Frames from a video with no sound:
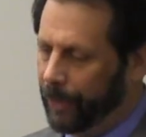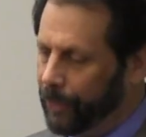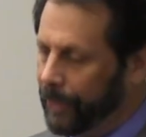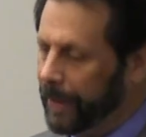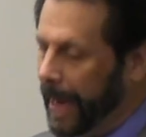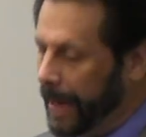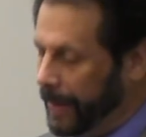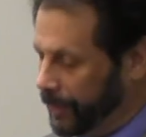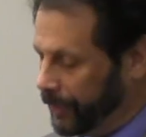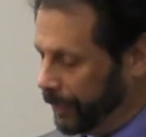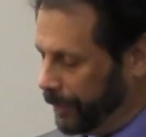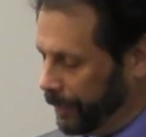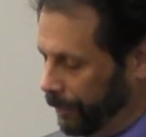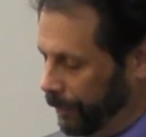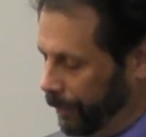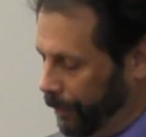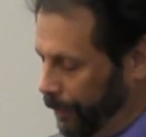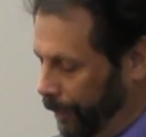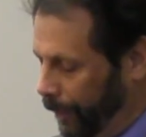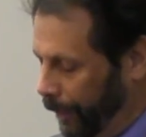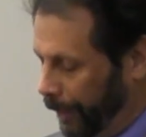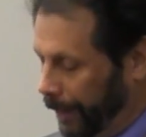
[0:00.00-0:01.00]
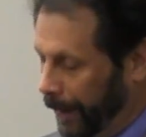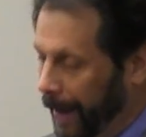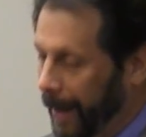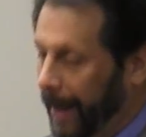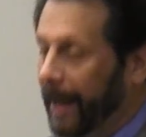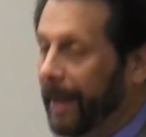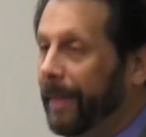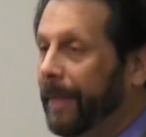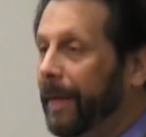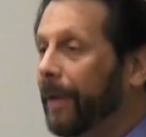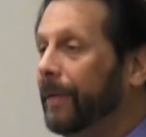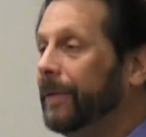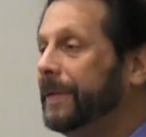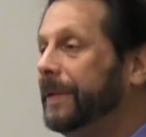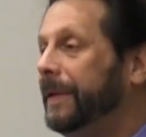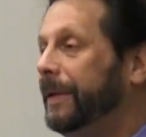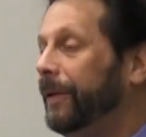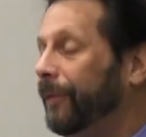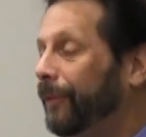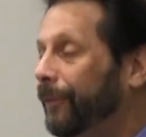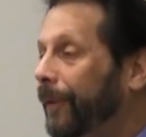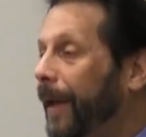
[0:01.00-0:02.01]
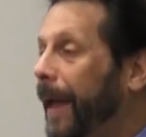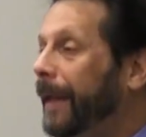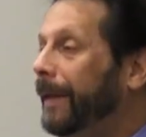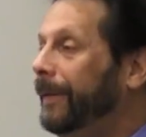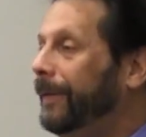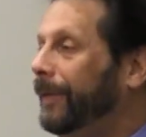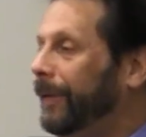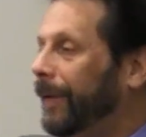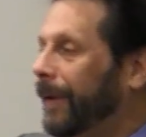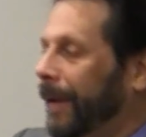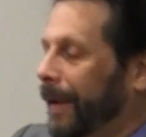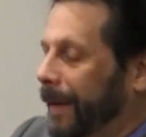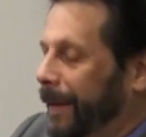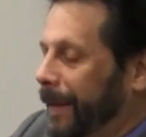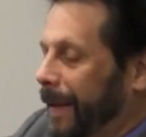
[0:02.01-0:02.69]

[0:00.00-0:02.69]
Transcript: creation of the work. There's the event